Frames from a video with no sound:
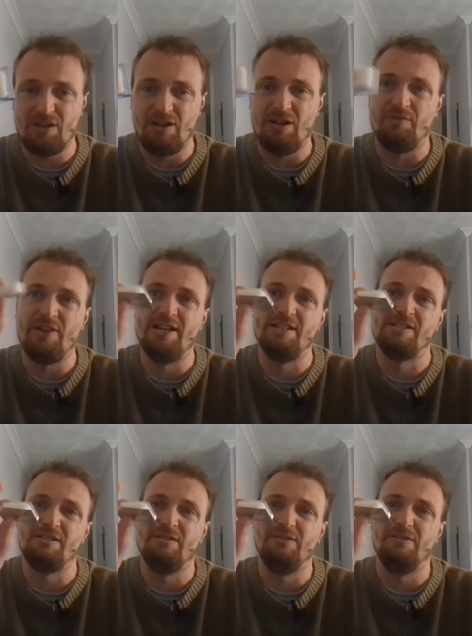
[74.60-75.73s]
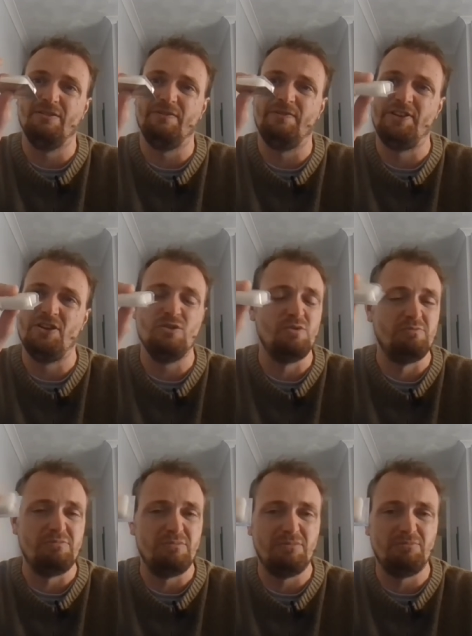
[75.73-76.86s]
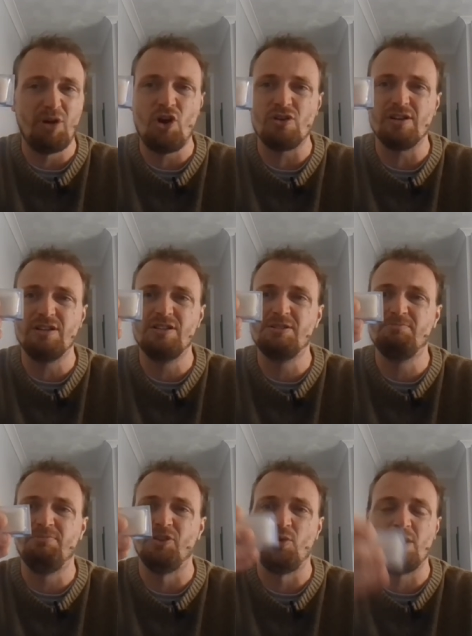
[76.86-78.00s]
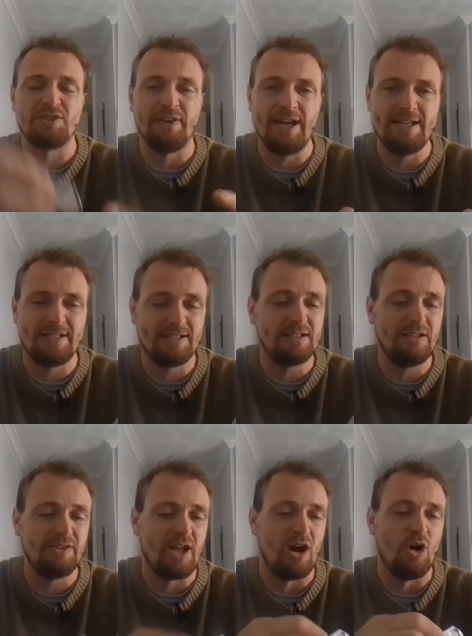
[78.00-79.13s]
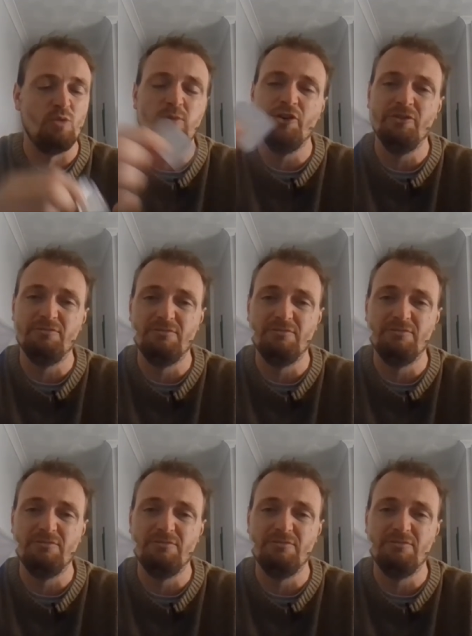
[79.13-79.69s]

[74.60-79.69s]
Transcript: of these fuel blocks, but the worst thing is they're open